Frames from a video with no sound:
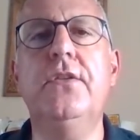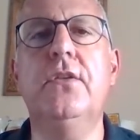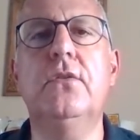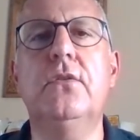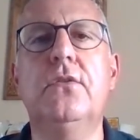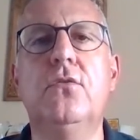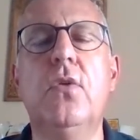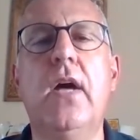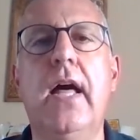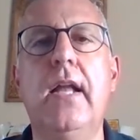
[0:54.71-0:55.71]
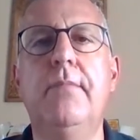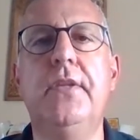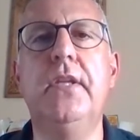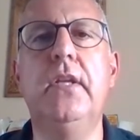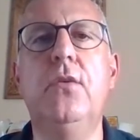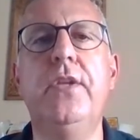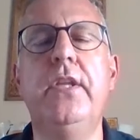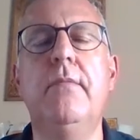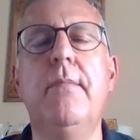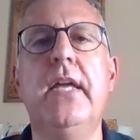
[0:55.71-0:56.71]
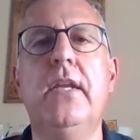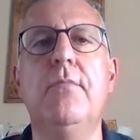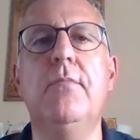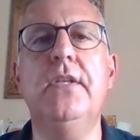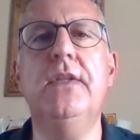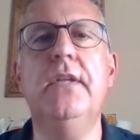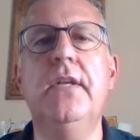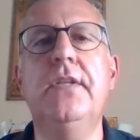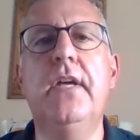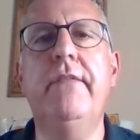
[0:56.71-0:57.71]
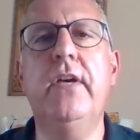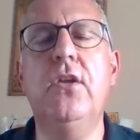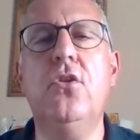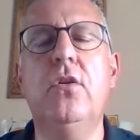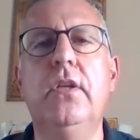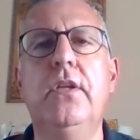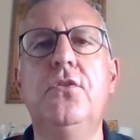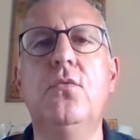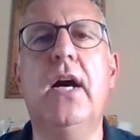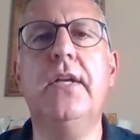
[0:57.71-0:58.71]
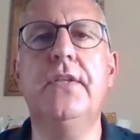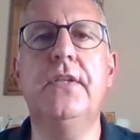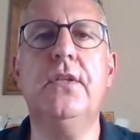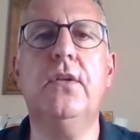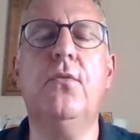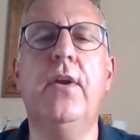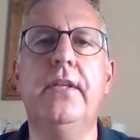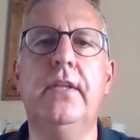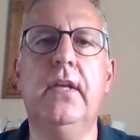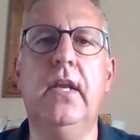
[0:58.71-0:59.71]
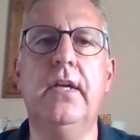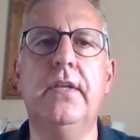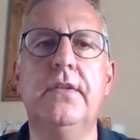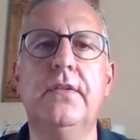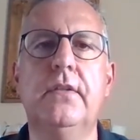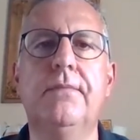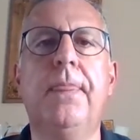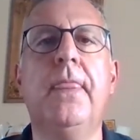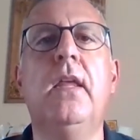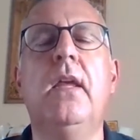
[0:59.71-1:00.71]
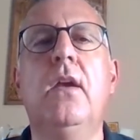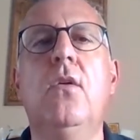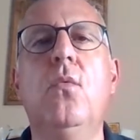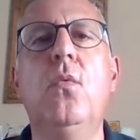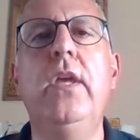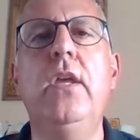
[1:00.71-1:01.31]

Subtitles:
so to help the liquidity management, and eventually to access credit lines. We